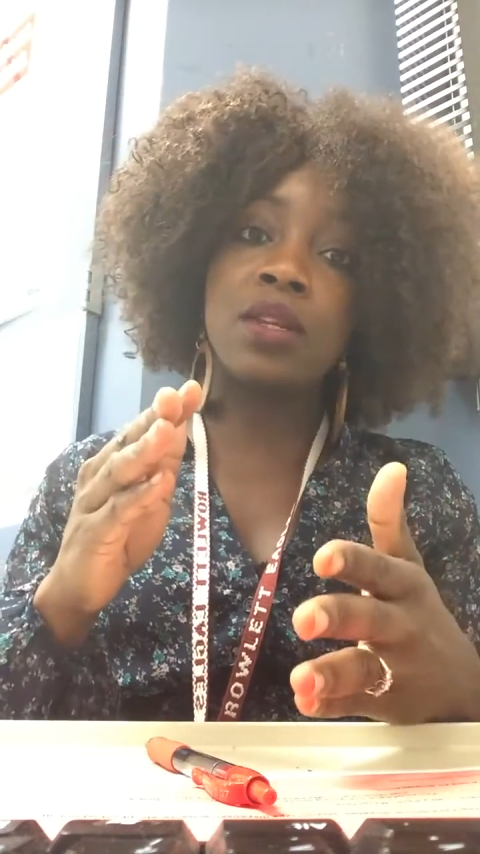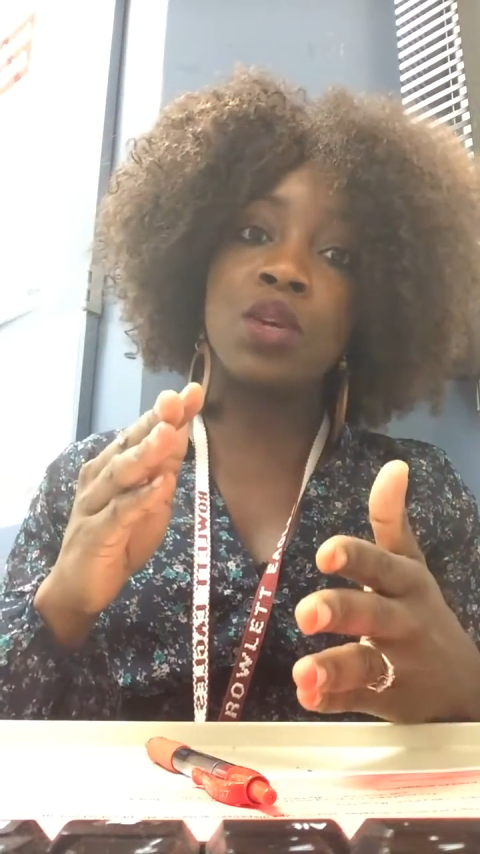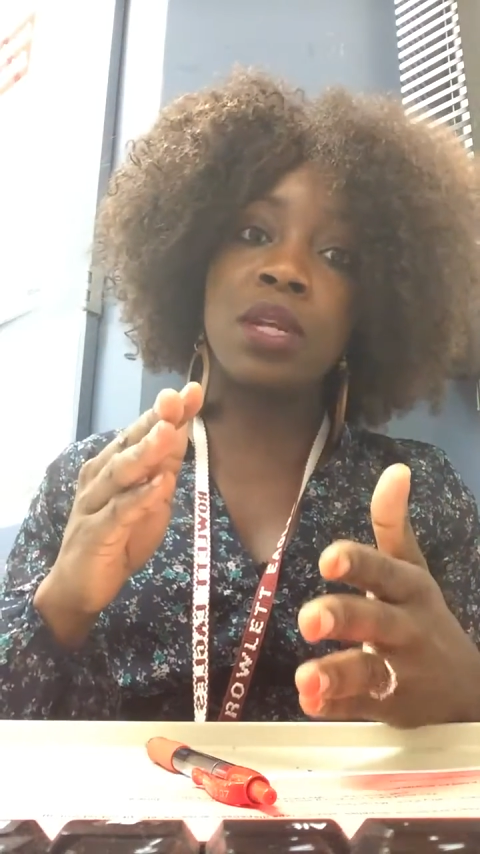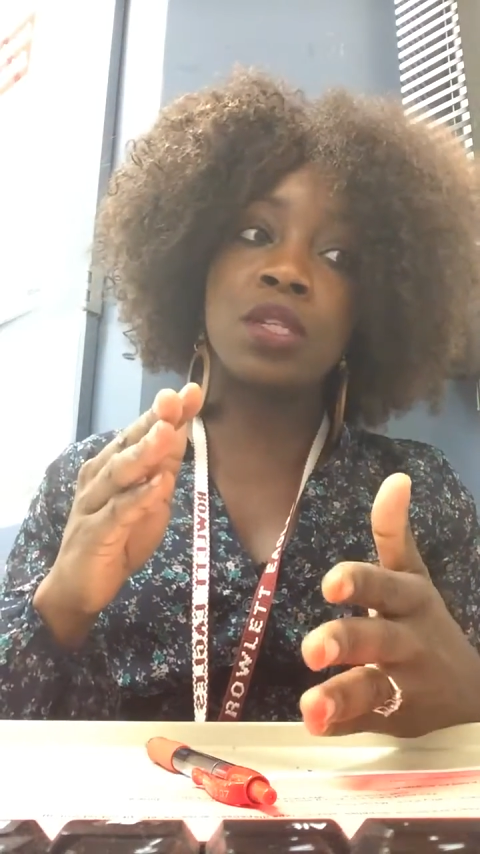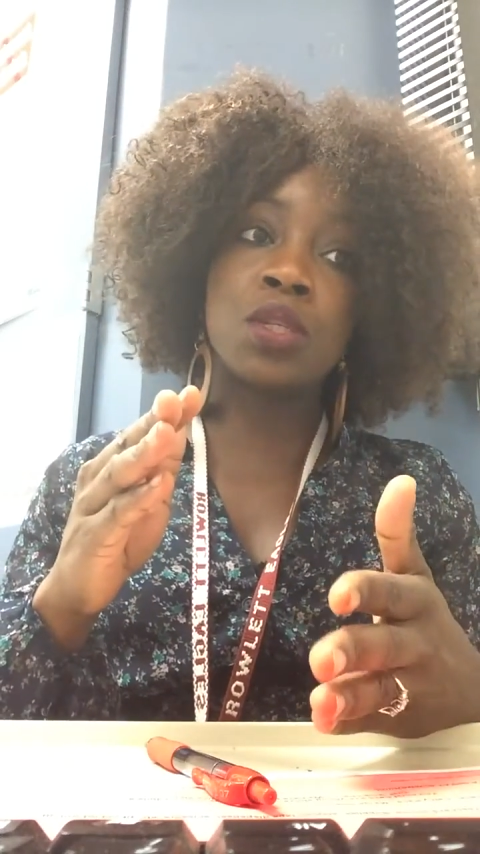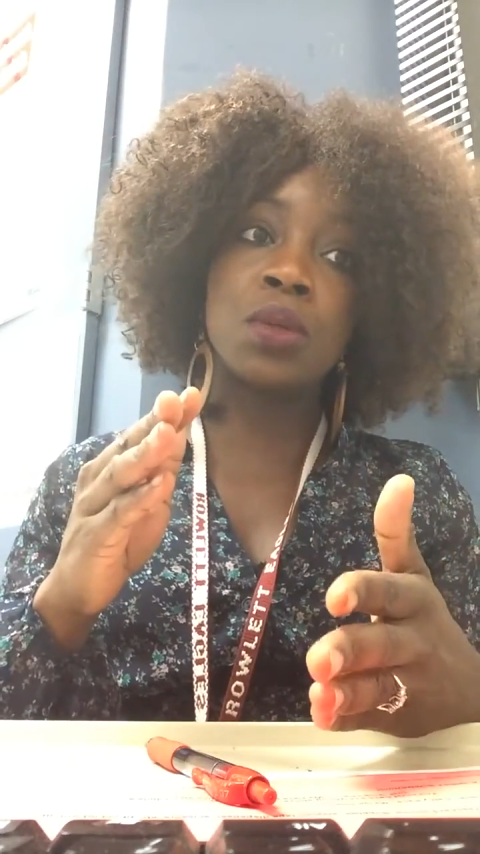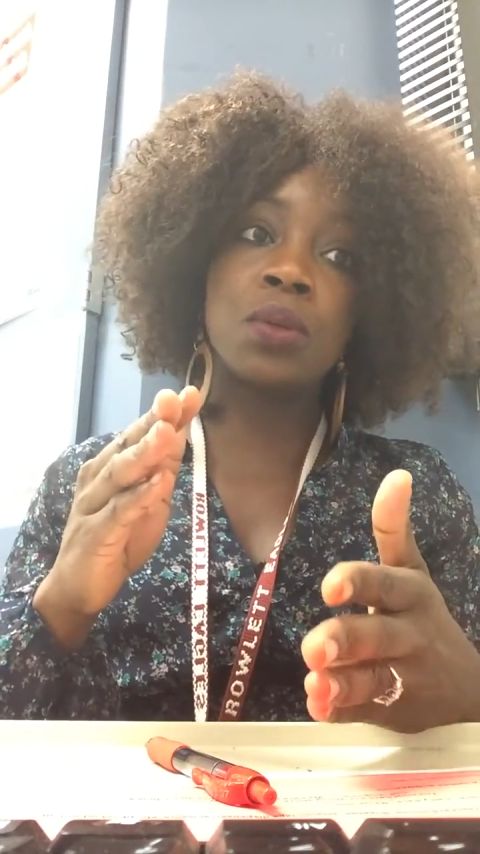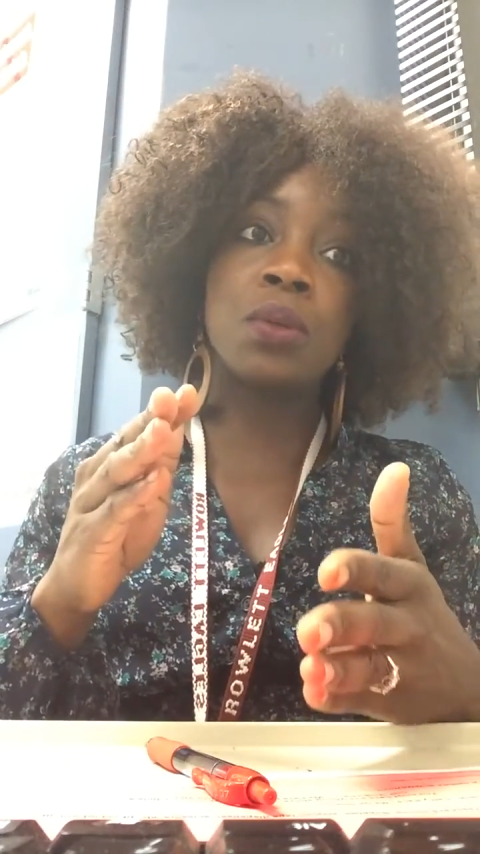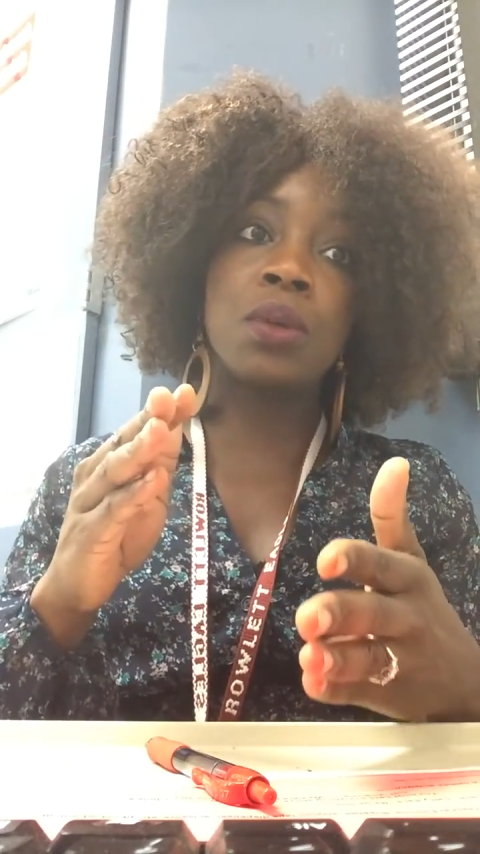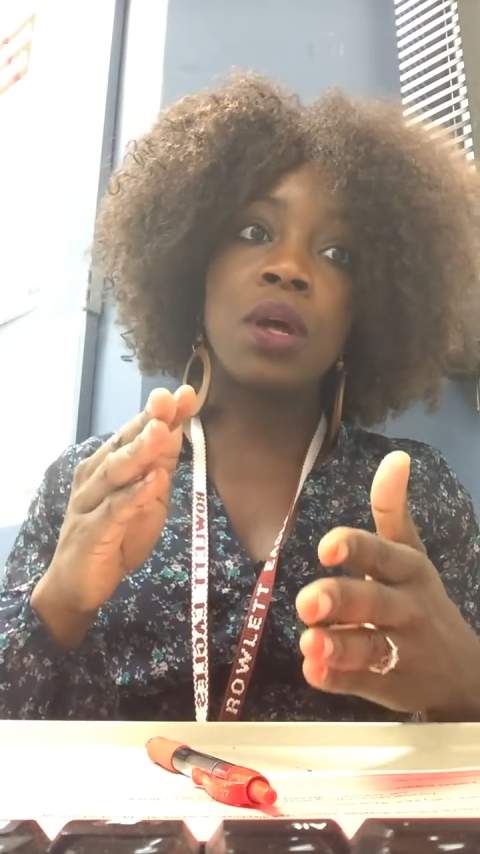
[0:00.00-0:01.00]
you need
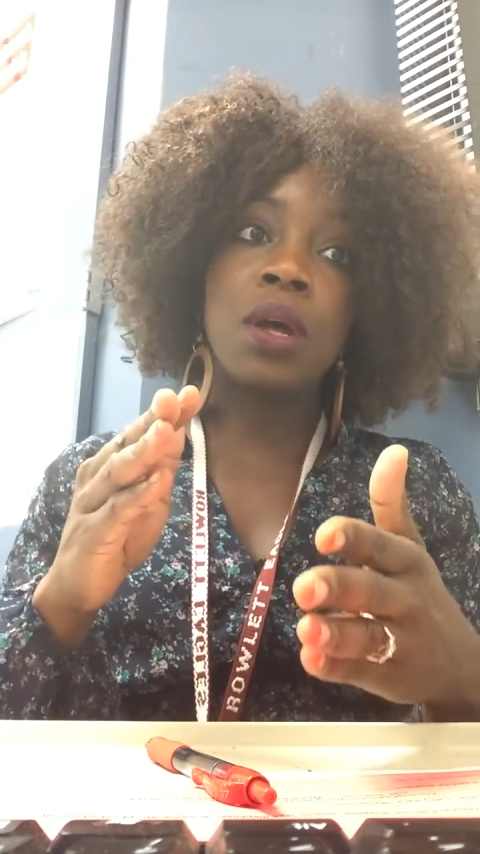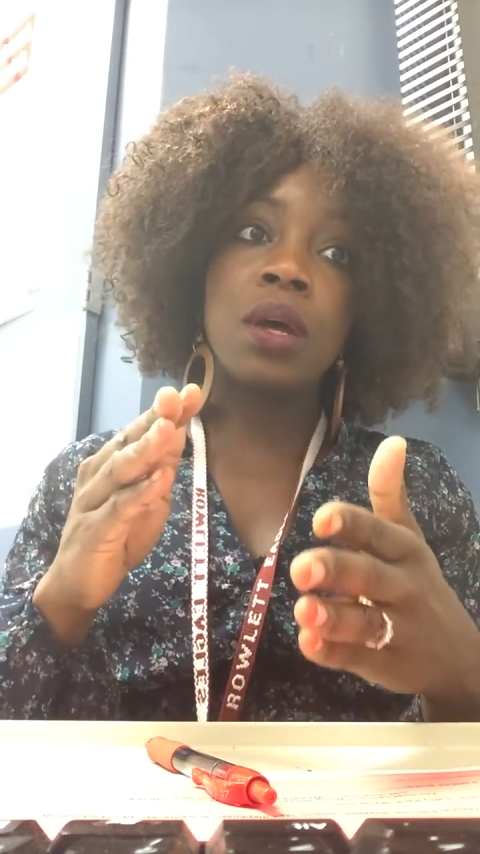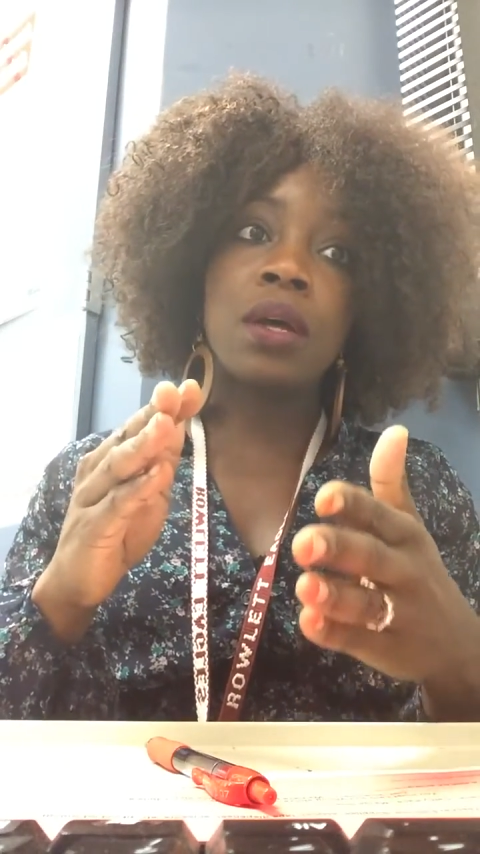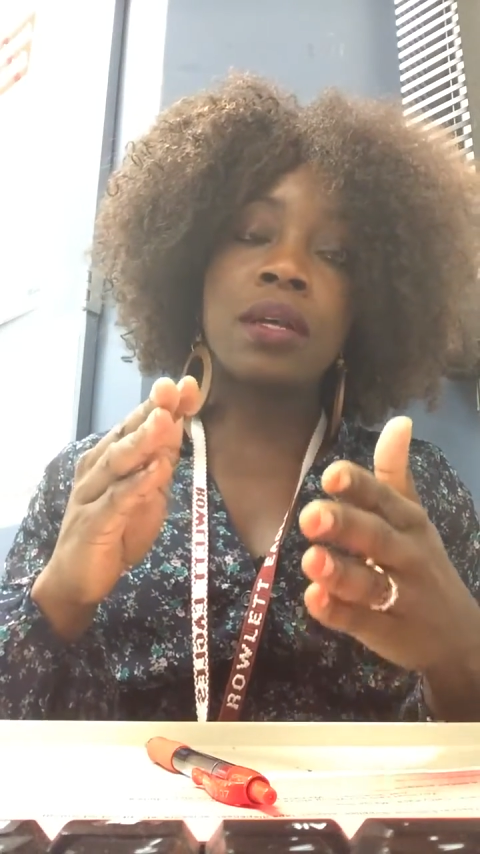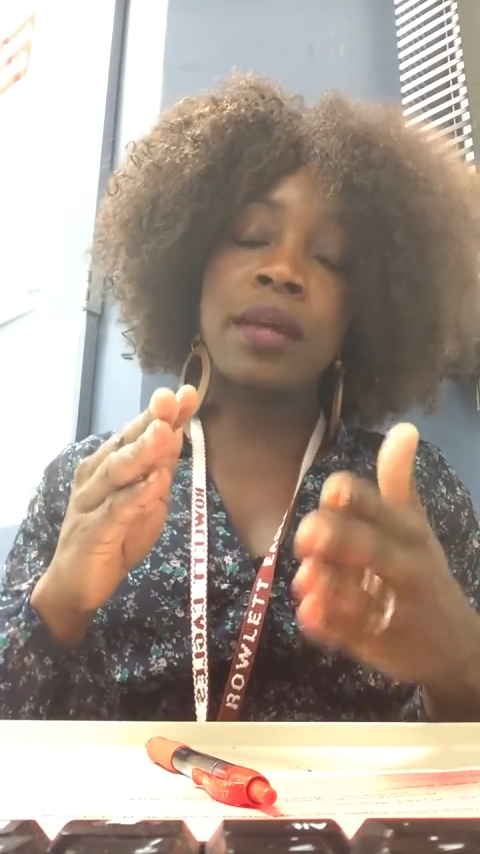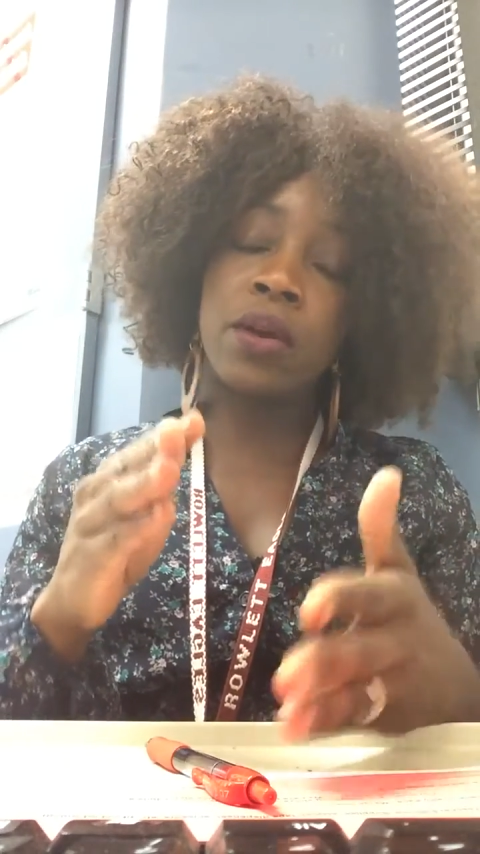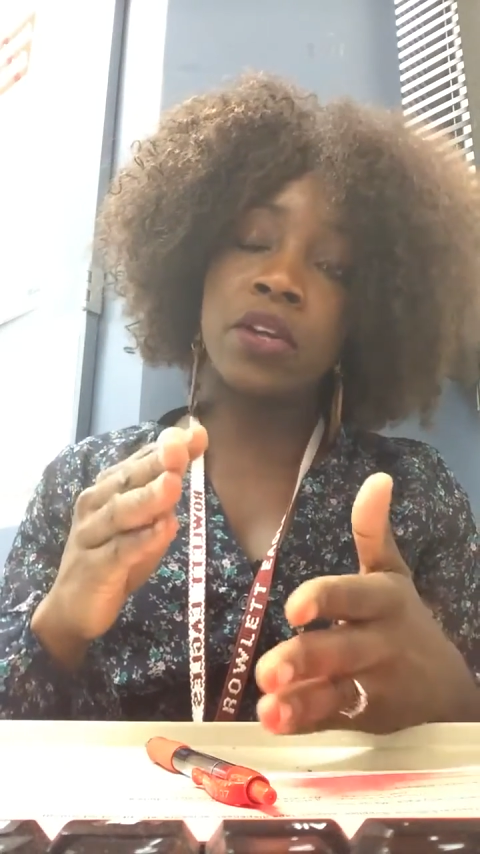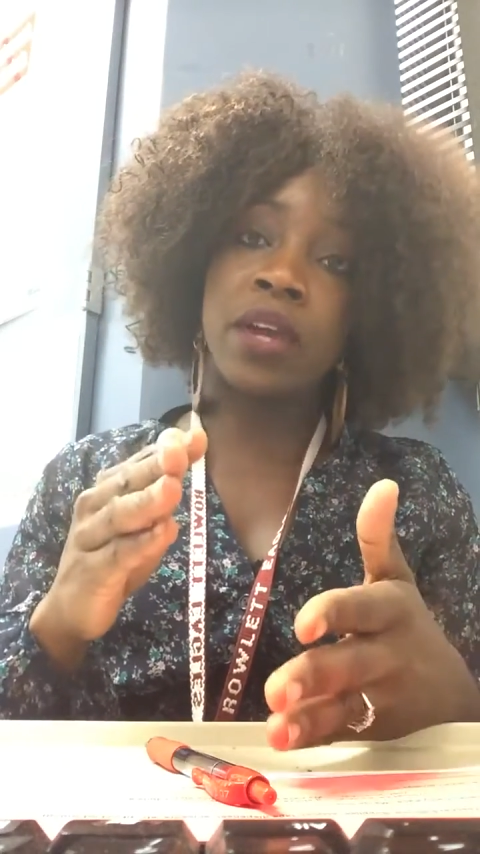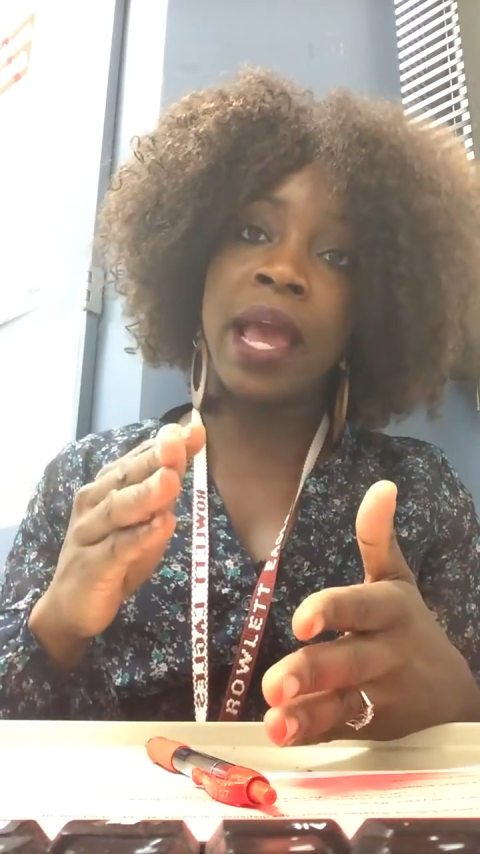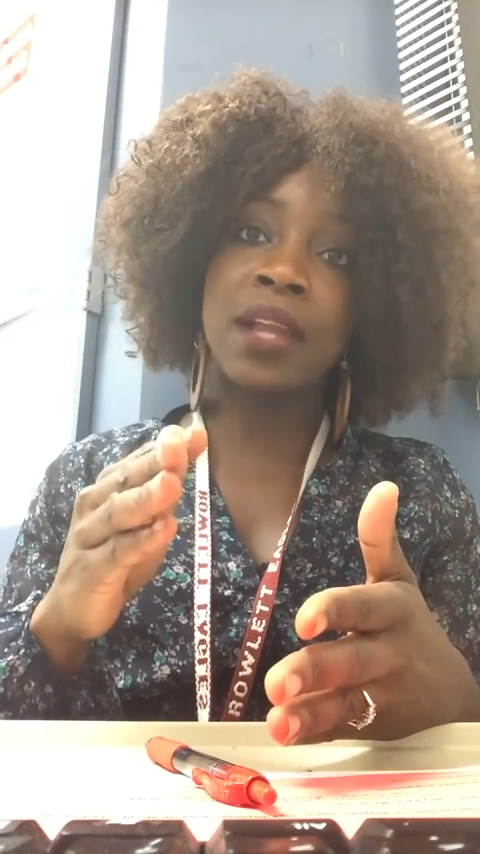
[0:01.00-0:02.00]
to cut down
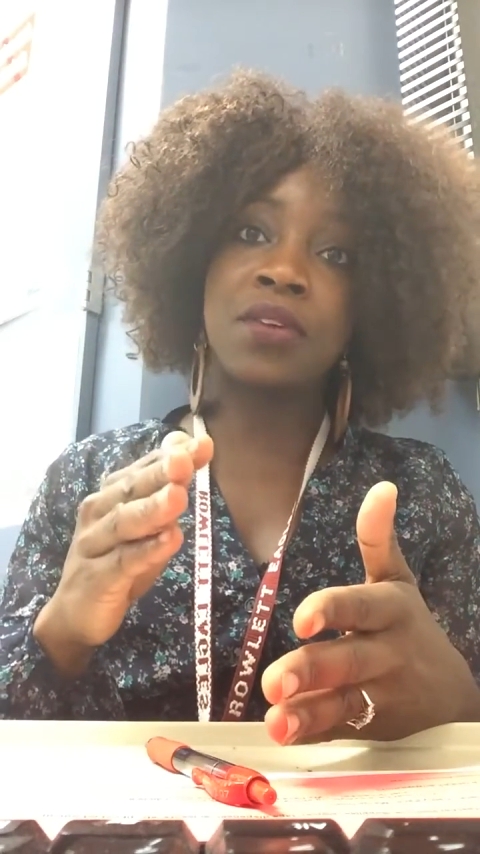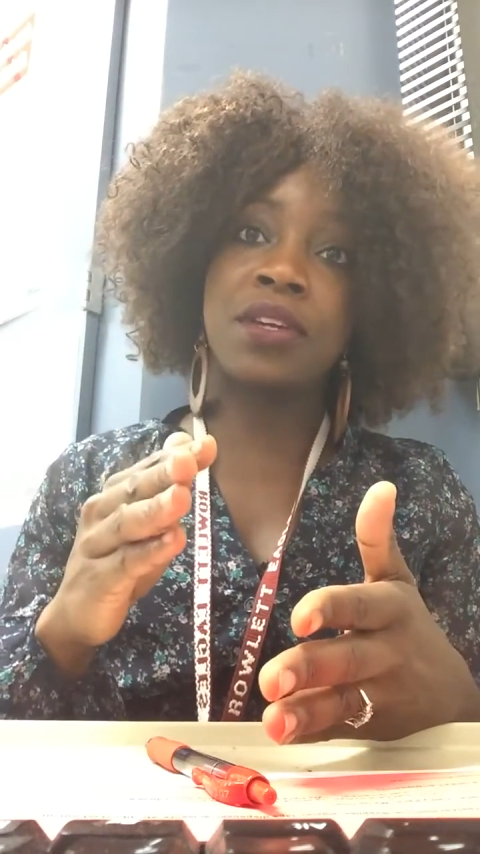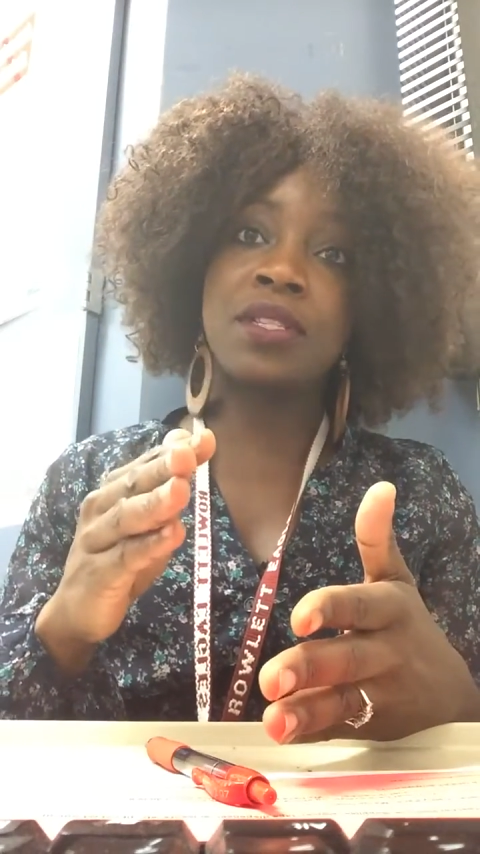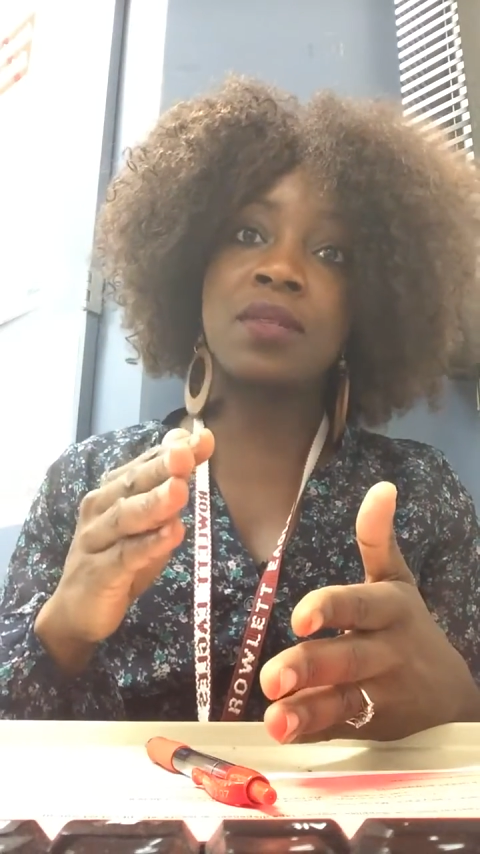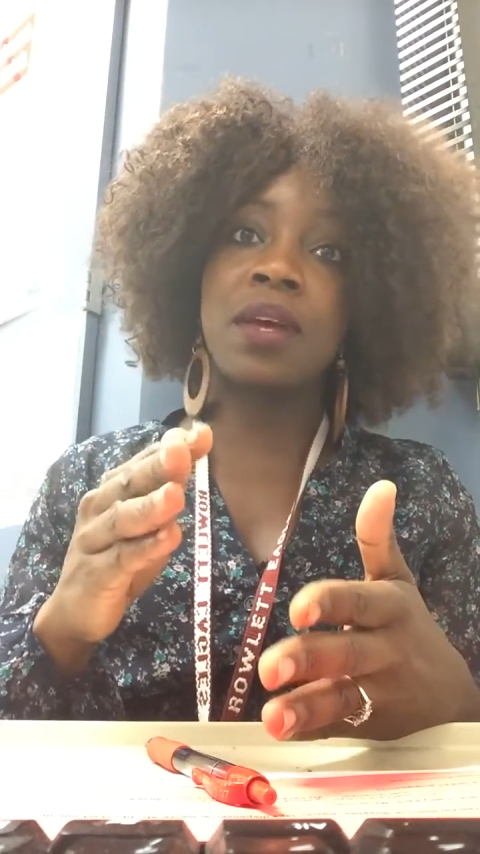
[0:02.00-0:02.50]
your calories,